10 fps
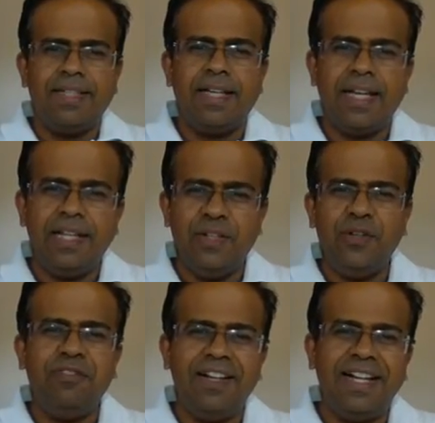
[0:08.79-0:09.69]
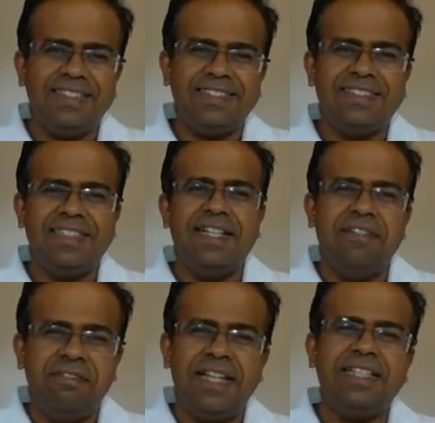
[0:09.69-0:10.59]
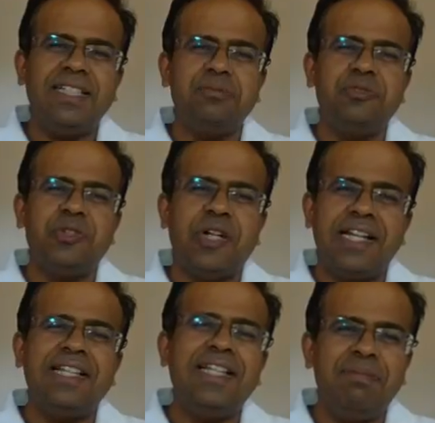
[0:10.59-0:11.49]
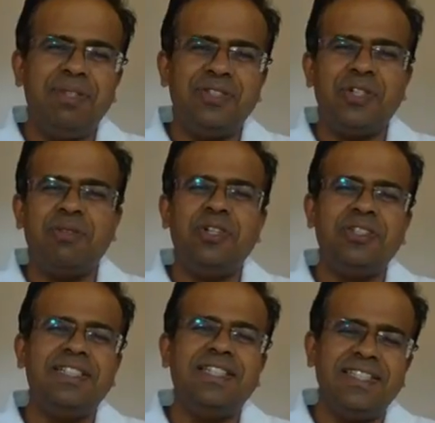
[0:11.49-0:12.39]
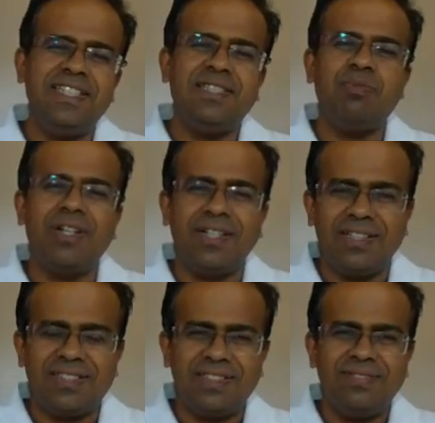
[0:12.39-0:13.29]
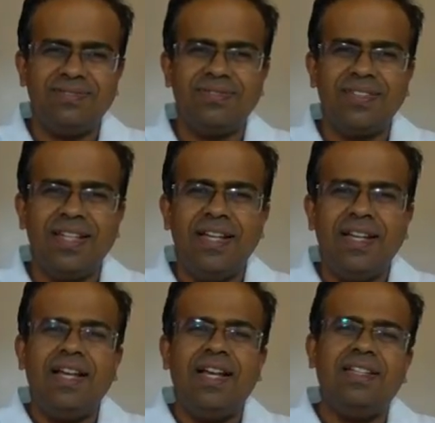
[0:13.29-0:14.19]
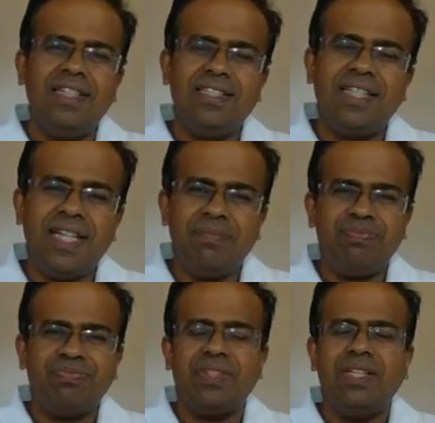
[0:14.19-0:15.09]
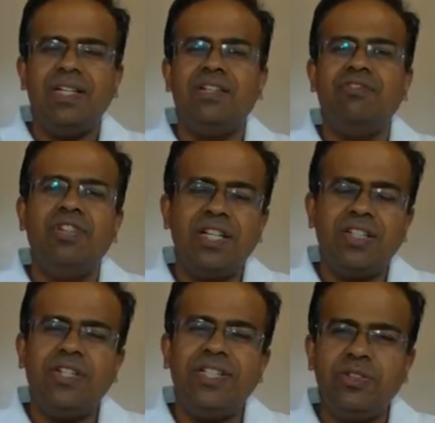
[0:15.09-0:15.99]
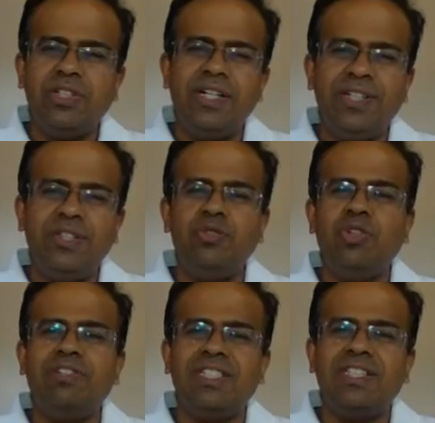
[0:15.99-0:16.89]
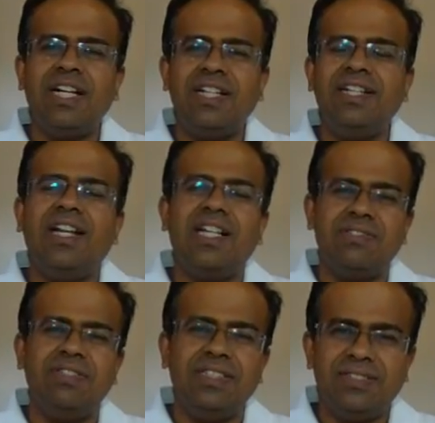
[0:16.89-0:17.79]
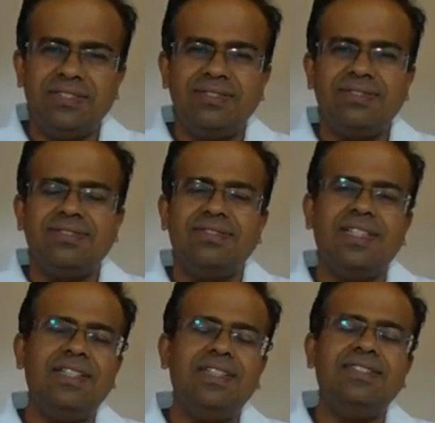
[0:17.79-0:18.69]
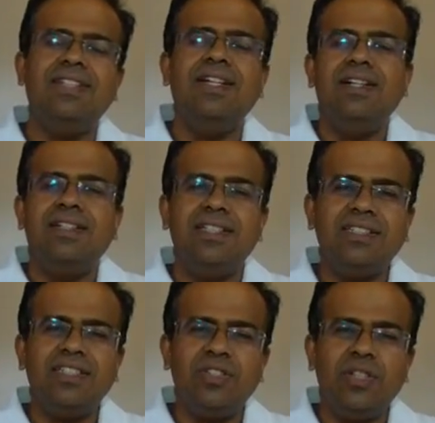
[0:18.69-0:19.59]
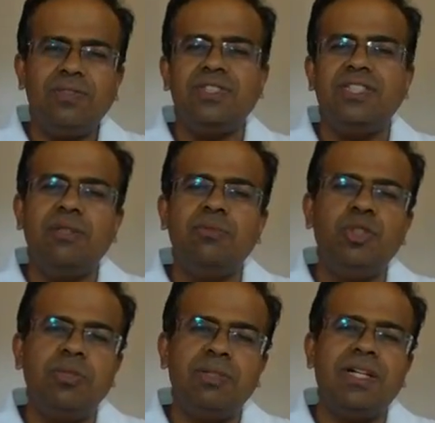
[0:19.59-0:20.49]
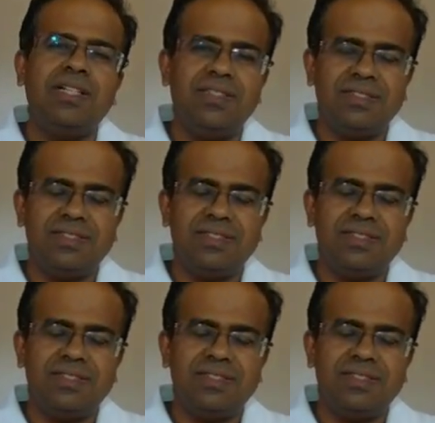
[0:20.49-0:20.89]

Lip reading: Hello, friends. Welcome to another episode of Dr. Sachin's podcast. And this time, we are going to continue what we started last week, that is, discussion of serum tumor markers.